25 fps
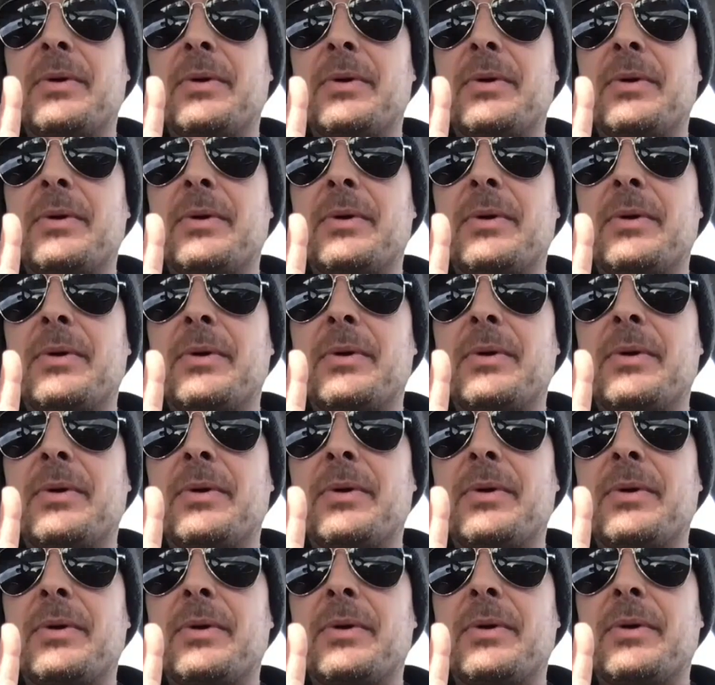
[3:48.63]
lions
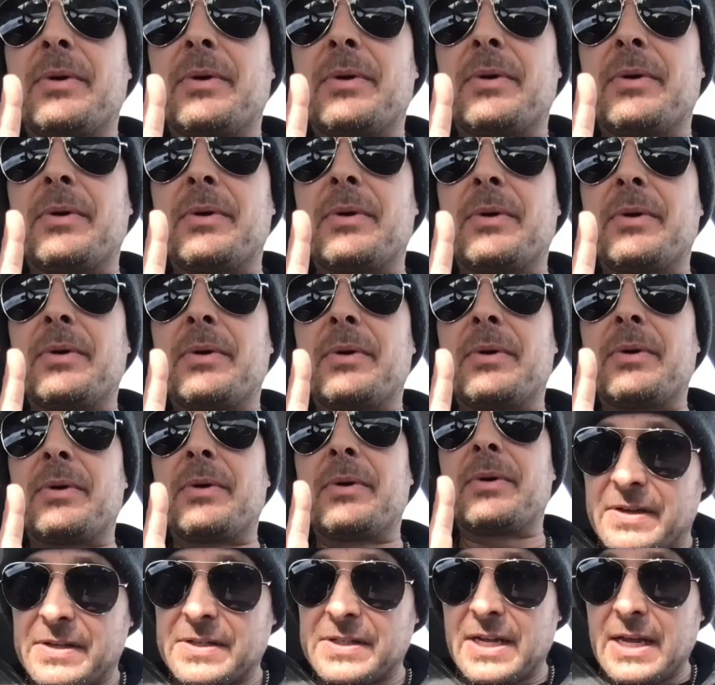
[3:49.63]
aboard the ark, the Argo
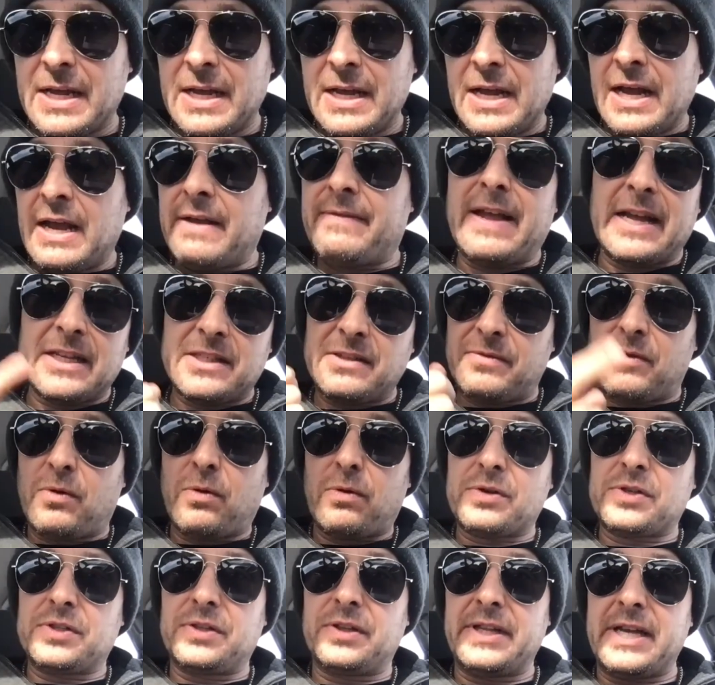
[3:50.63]
Navis, and that's, of
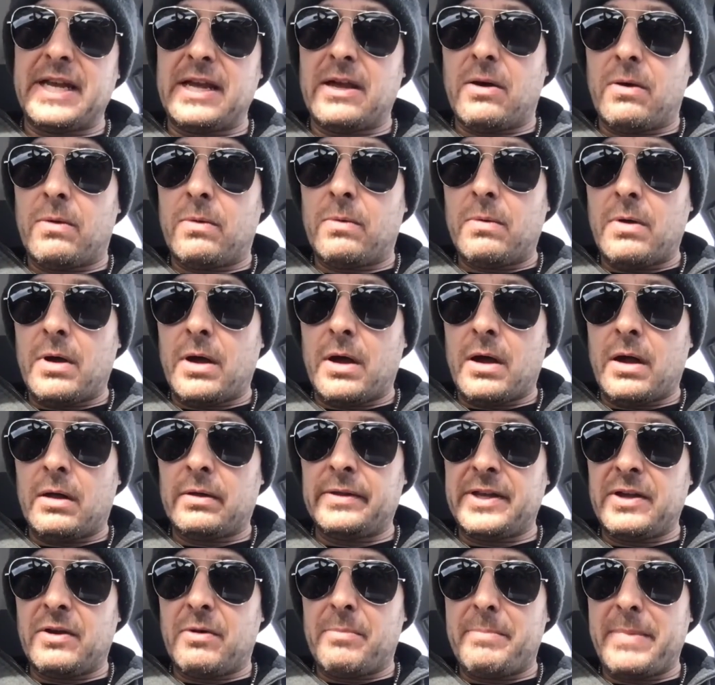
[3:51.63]
course, Leo
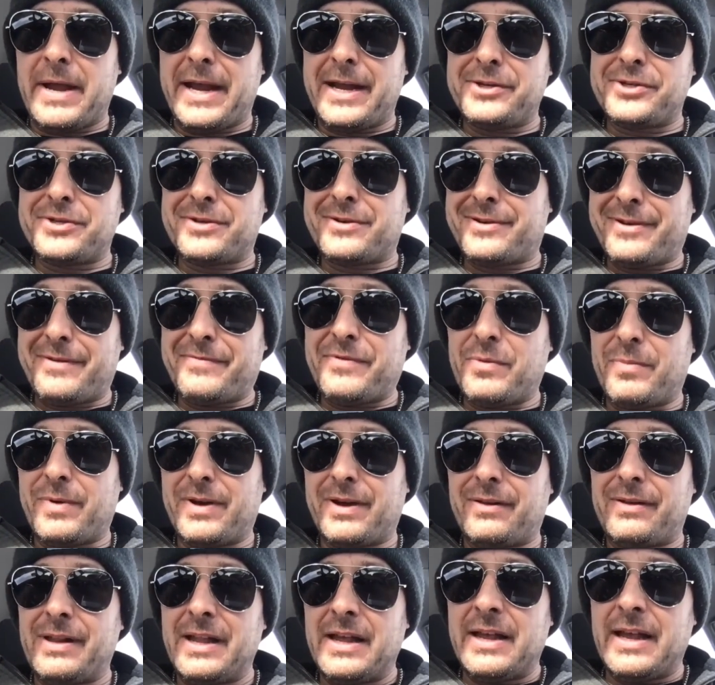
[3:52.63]
Major, if you
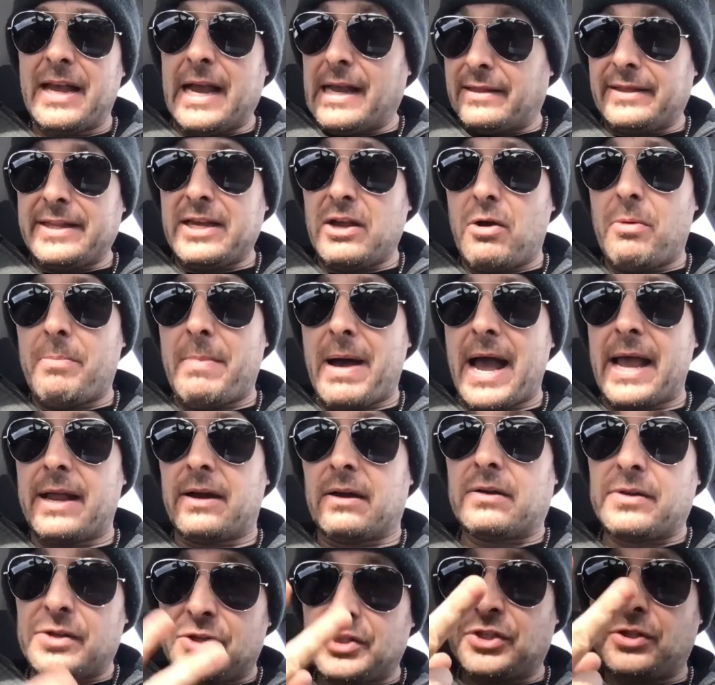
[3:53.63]
will, and Leo
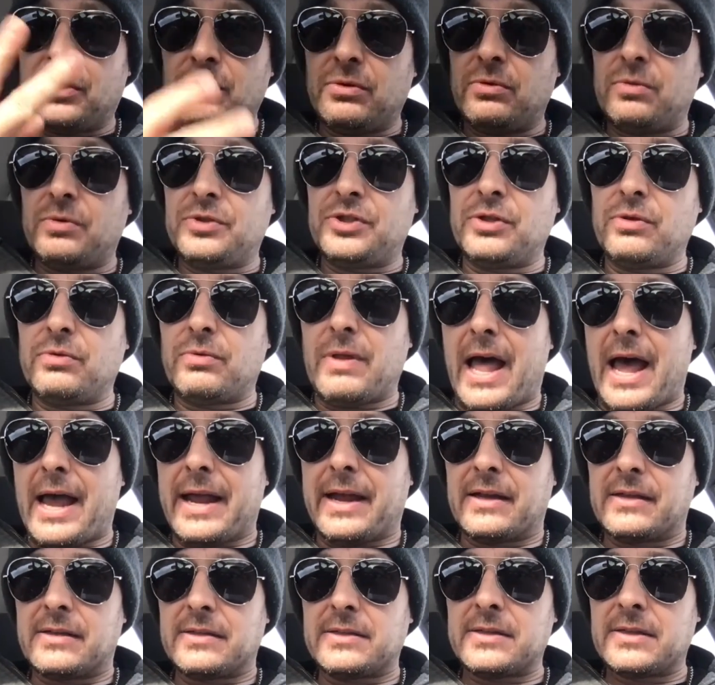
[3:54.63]
Minor. There's two
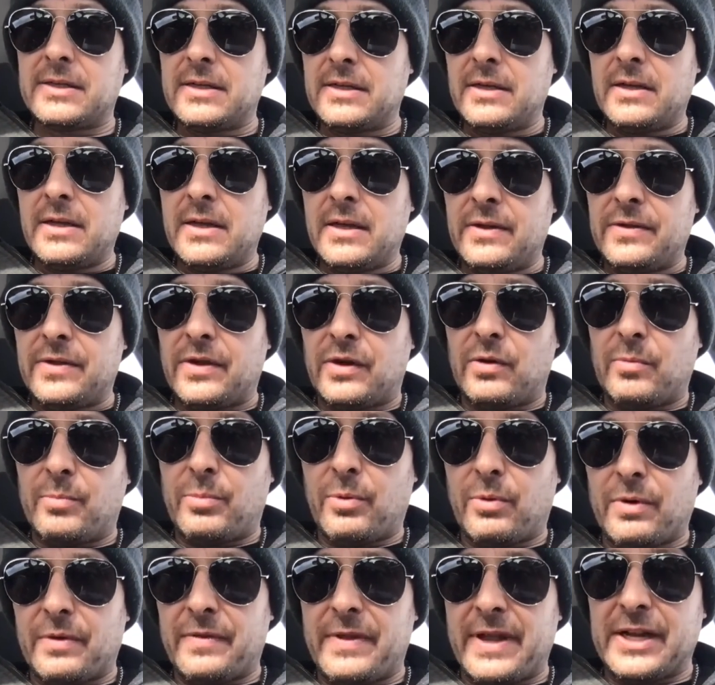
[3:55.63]
lions that are
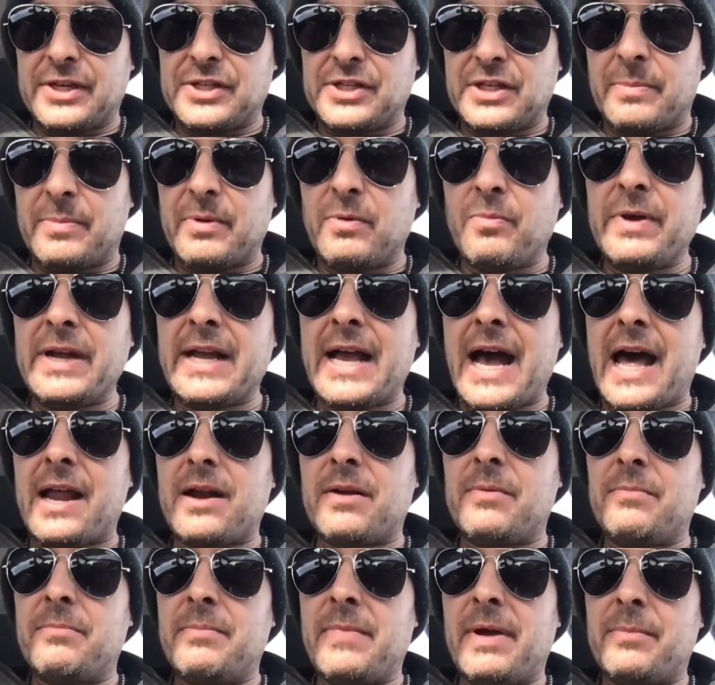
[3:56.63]
aboard that ship, and we got
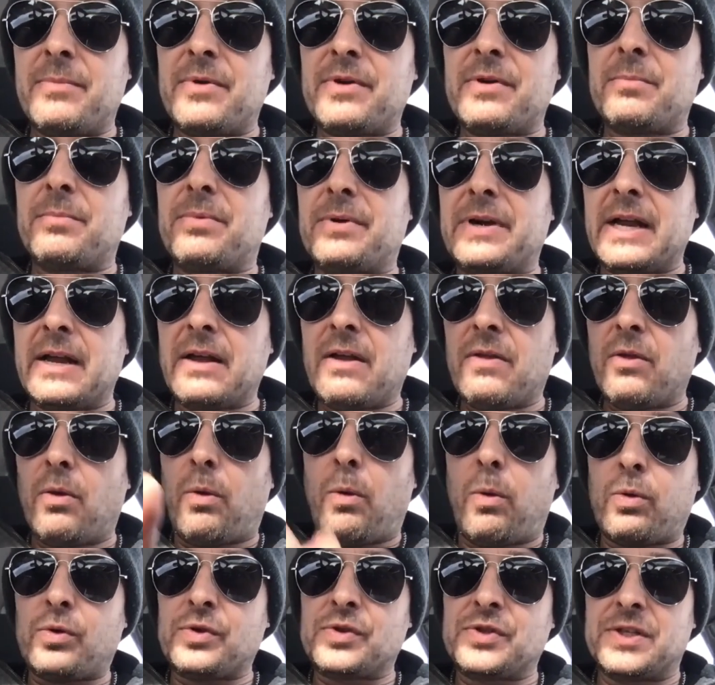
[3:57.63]
to remember to bring the
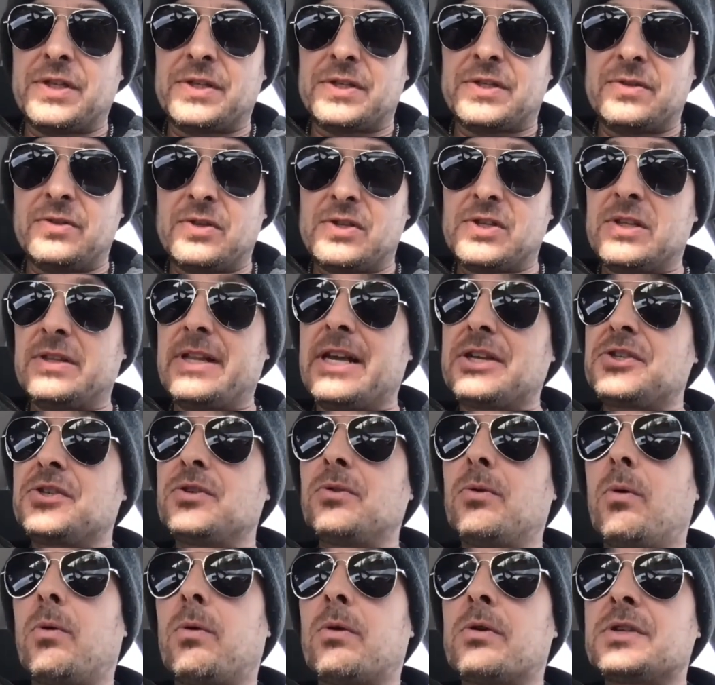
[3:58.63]
horses, the
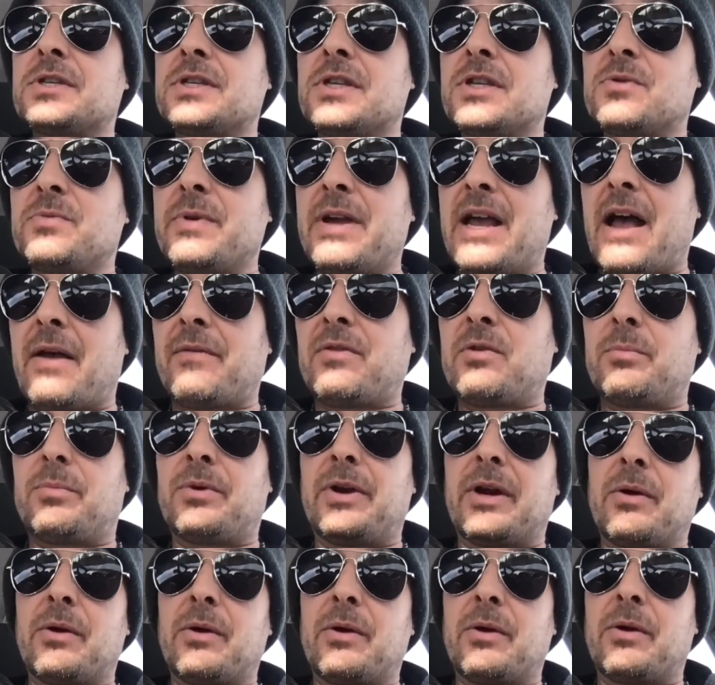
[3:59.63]
celestial horses we have to
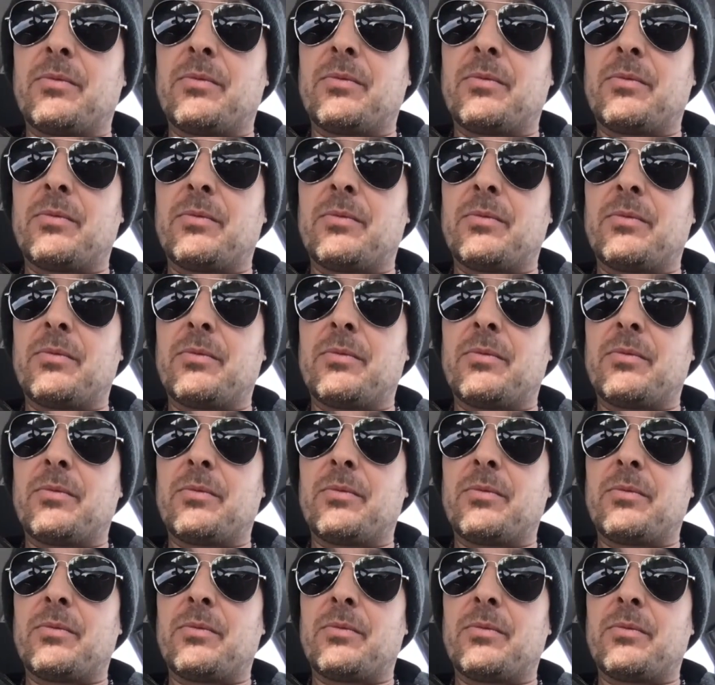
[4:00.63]
bring, which is, of course,
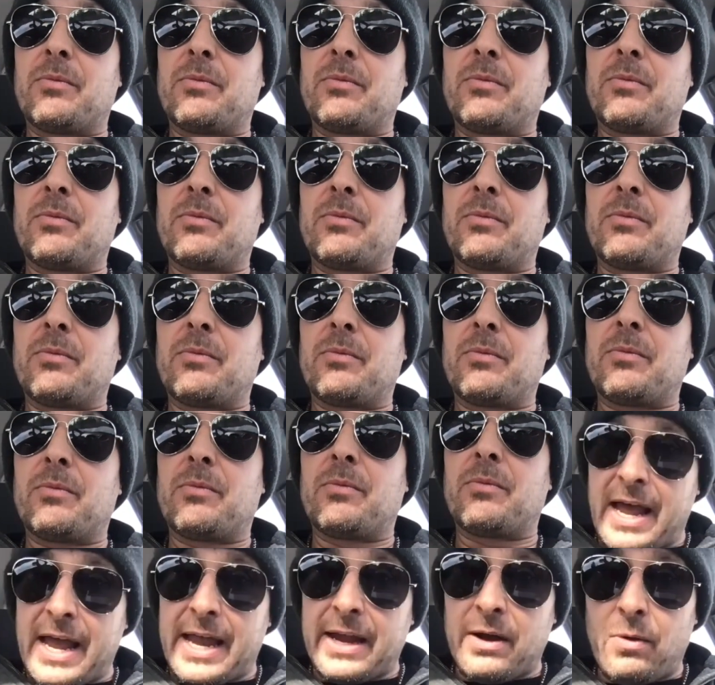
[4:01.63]
Pegasus, which is a
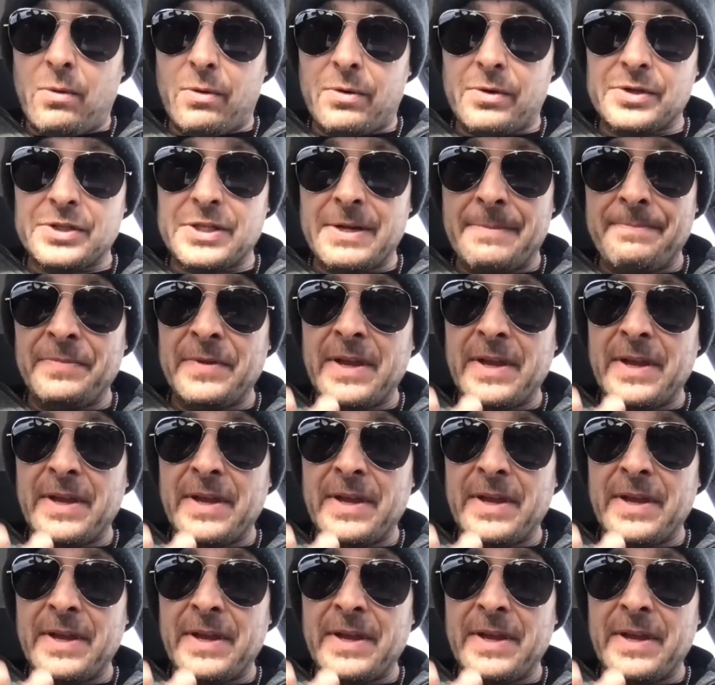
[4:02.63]
flying horse,